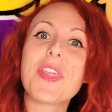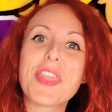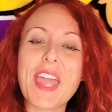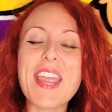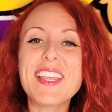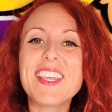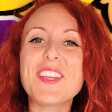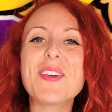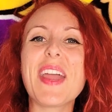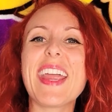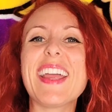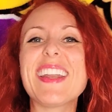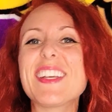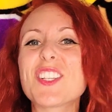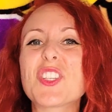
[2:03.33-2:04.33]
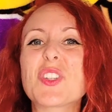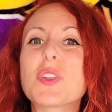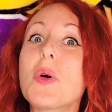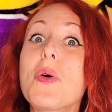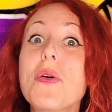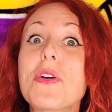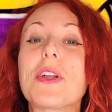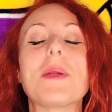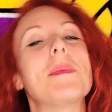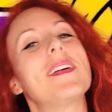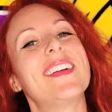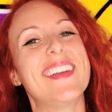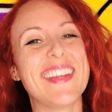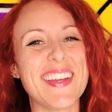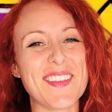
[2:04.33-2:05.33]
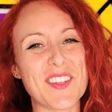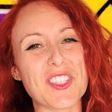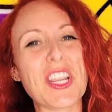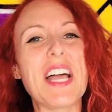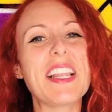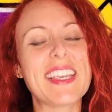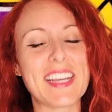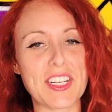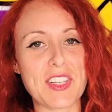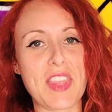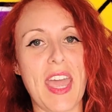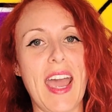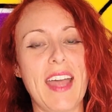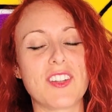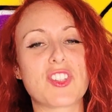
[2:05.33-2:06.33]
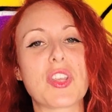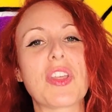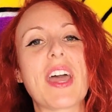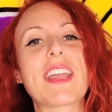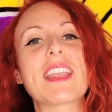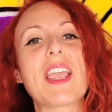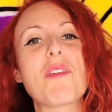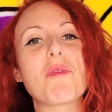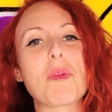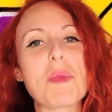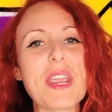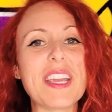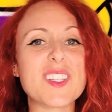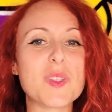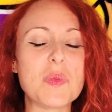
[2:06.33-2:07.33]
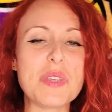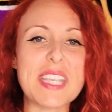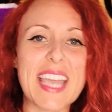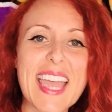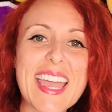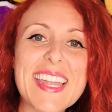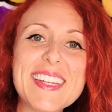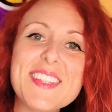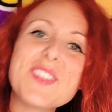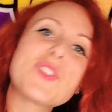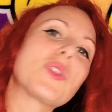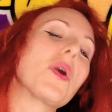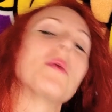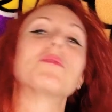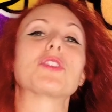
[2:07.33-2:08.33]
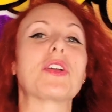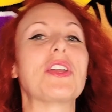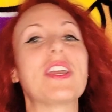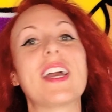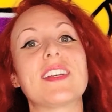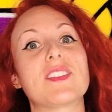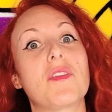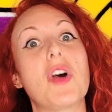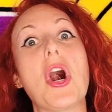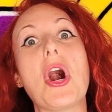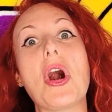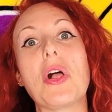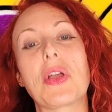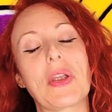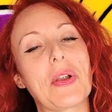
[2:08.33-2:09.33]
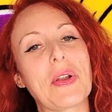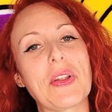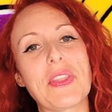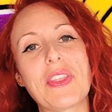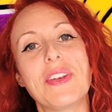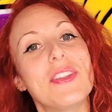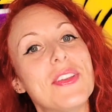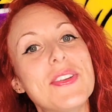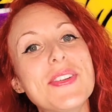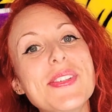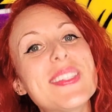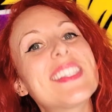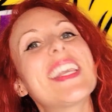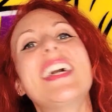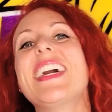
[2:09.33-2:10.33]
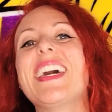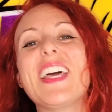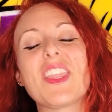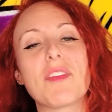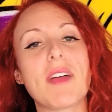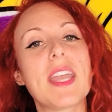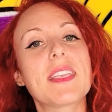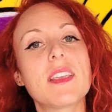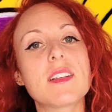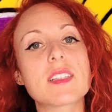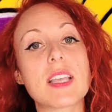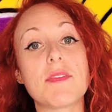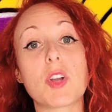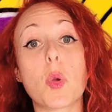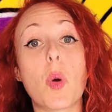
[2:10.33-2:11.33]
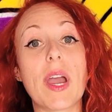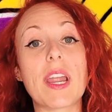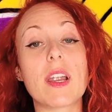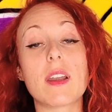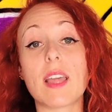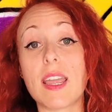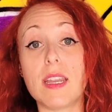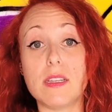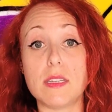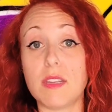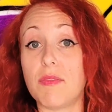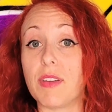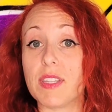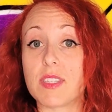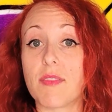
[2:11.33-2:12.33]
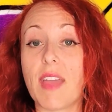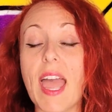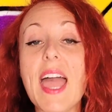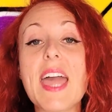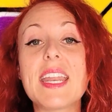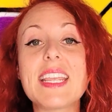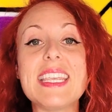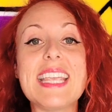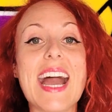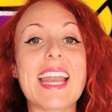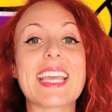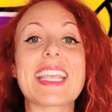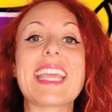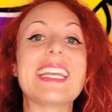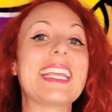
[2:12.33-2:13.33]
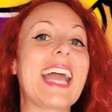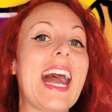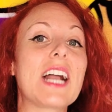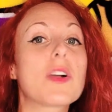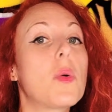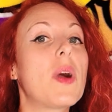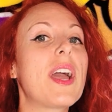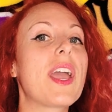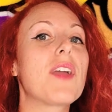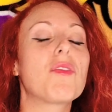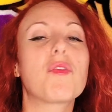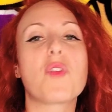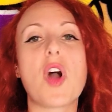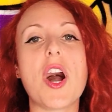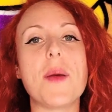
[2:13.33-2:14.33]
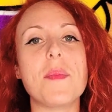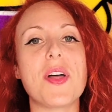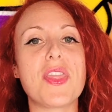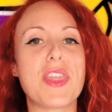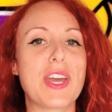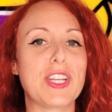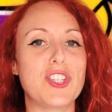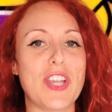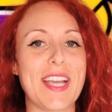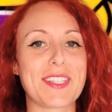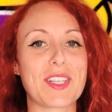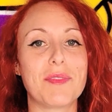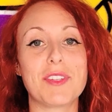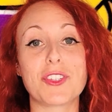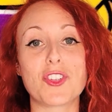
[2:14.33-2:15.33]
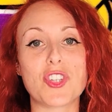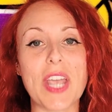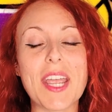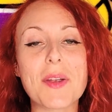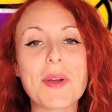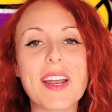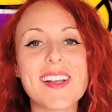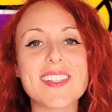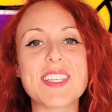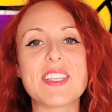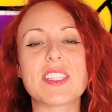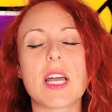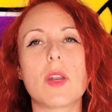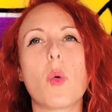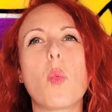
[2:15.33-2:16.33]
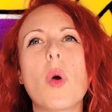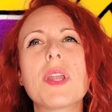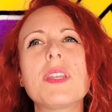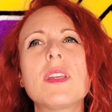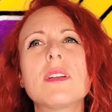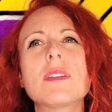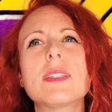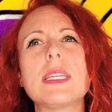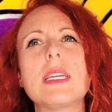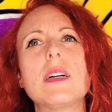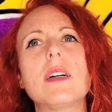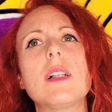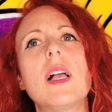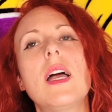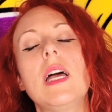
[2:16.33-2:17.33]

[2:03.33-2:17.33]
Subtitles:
Thank you, Hannah Storm, for telling us that. So that came from ESPN. So I'm sure you guys have all heard the news. The Vikings have acquired a defensive end, Yannick Ngakoue, from the Jacksonville Jaguars. He's on a 1-year deal.